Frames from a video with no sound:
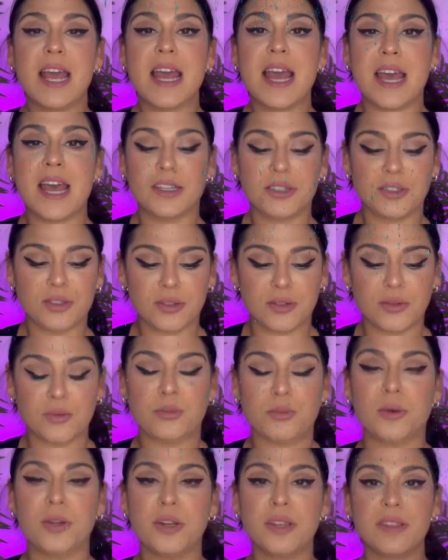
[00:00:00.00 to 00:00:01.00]
And so
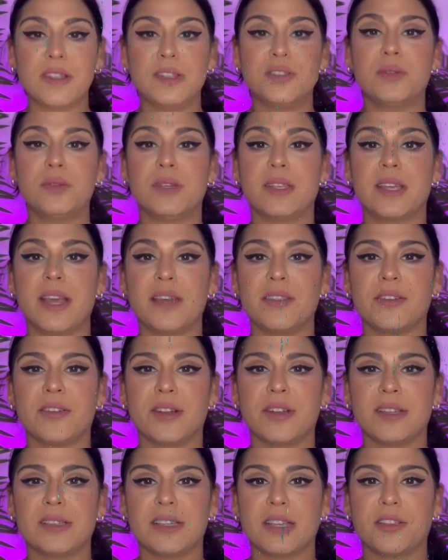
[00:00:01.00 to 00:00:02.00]
putting these two together,
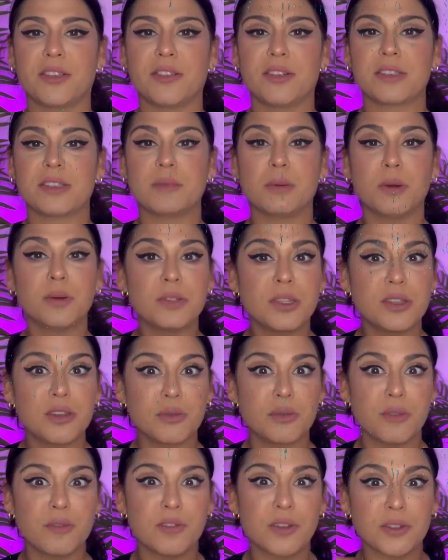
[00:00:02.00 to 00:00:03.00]
it's like you're exposing,
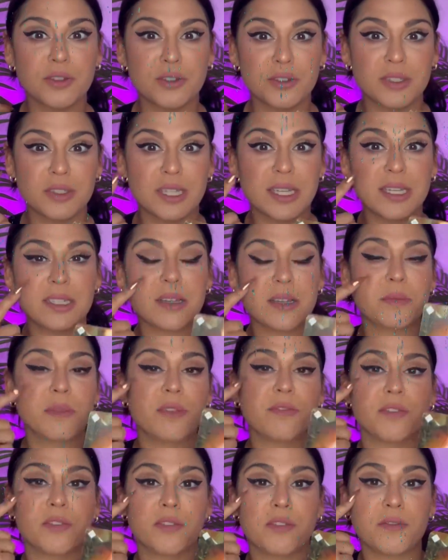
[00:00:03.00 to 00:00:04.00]
you're revealed, you're seeing
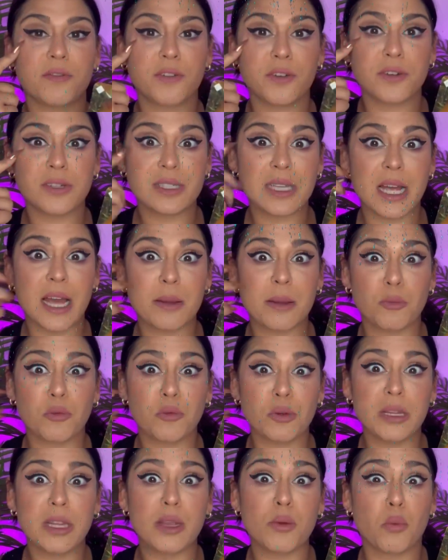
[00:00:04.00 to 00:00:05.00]
something for the first time
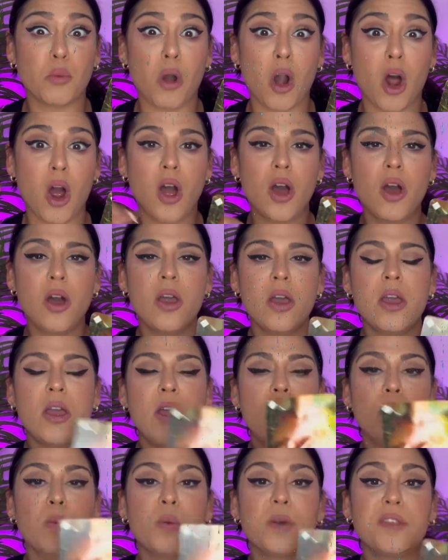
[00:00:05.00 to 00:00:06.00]
really raw
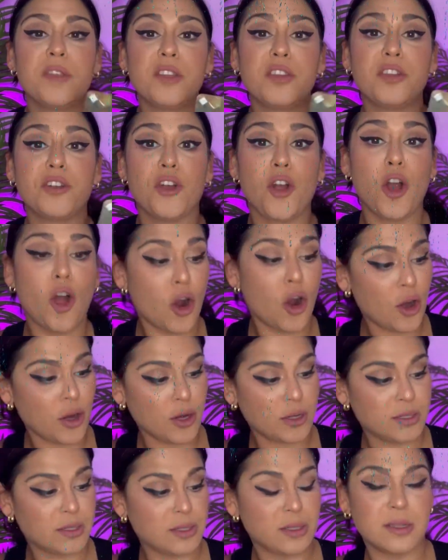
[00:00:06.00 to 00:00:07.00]
within your
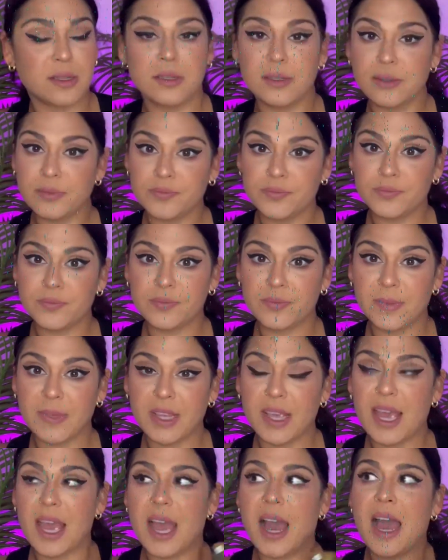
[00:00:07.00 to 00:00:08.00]
heart.
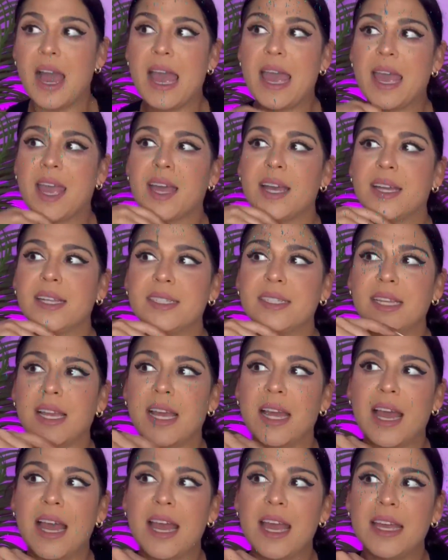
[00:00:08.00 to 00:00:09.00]
And
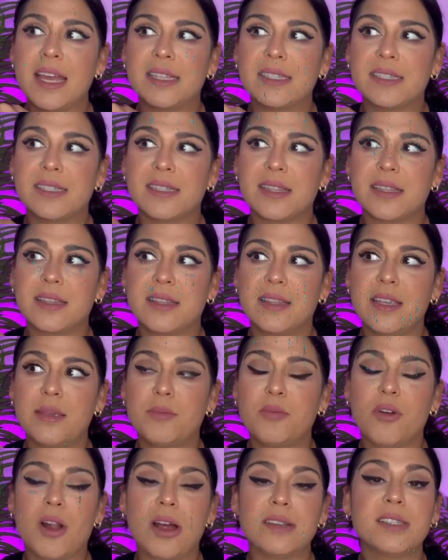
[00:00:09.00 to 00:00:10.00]
it's the
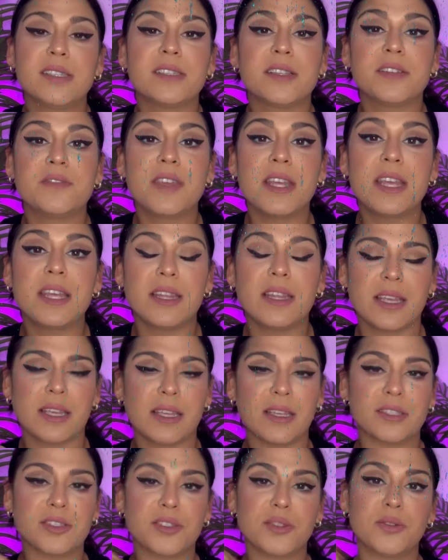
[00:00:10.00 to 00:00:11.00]
process of
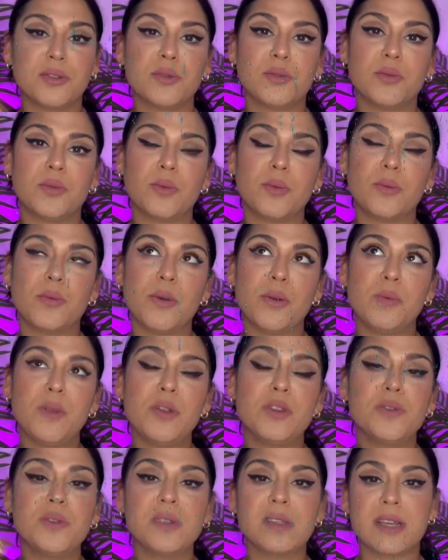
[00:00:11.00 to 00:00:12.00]
healing. So when
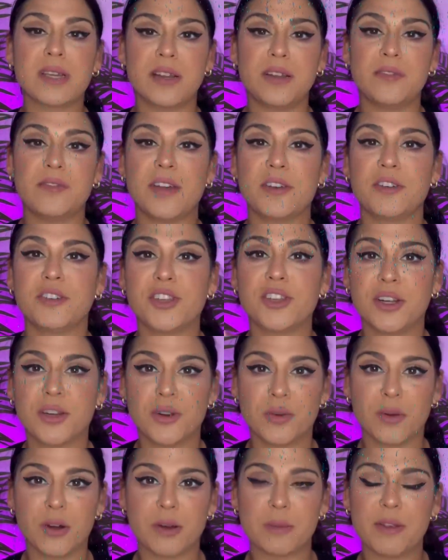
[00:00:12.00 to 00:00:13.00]
we do this kind of
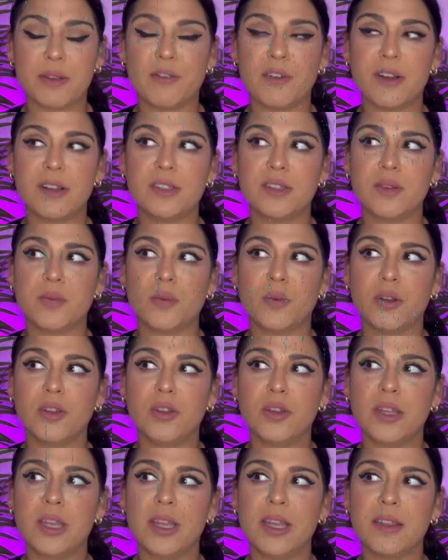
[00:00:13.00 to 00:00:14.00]
energetic work, my friends, we're
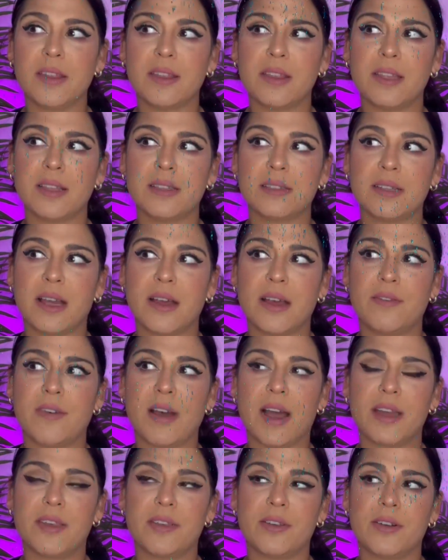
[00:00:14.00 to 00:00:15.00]
looking at things of
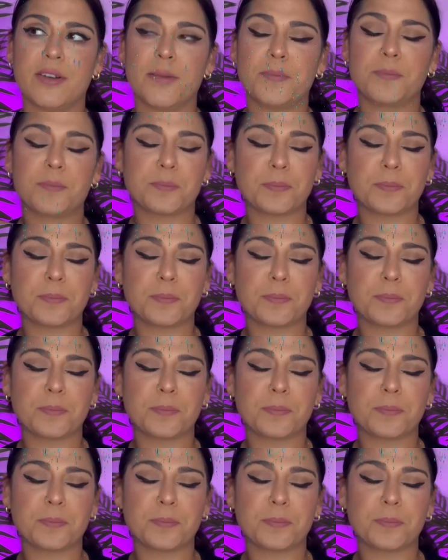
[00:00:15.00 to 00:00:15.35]
either,